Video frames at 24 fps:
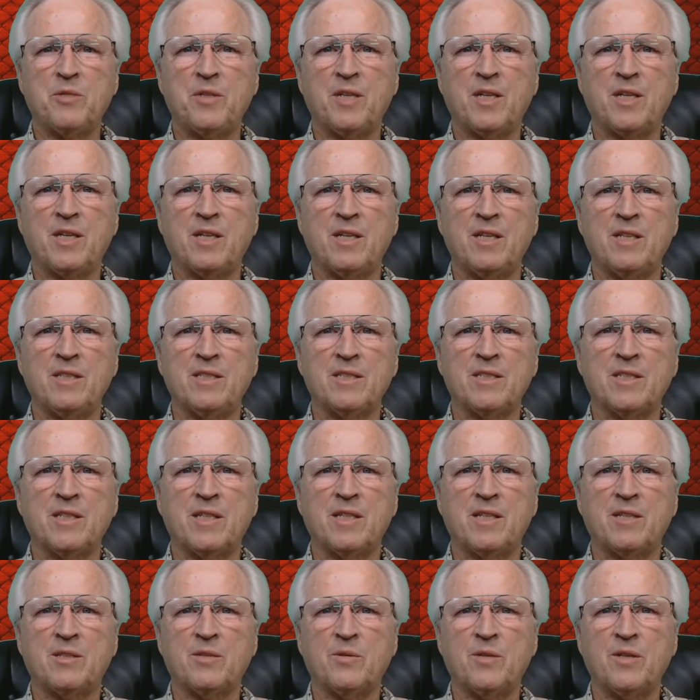the Clintons and a
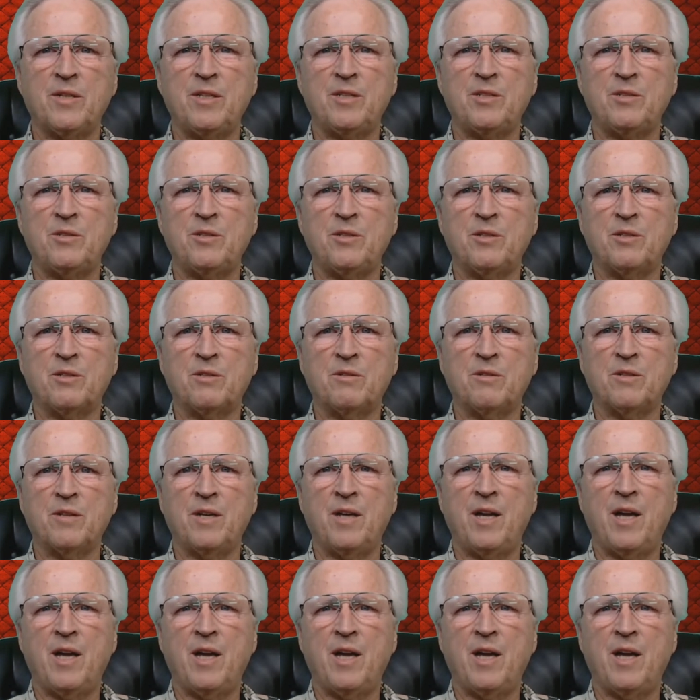22-year-old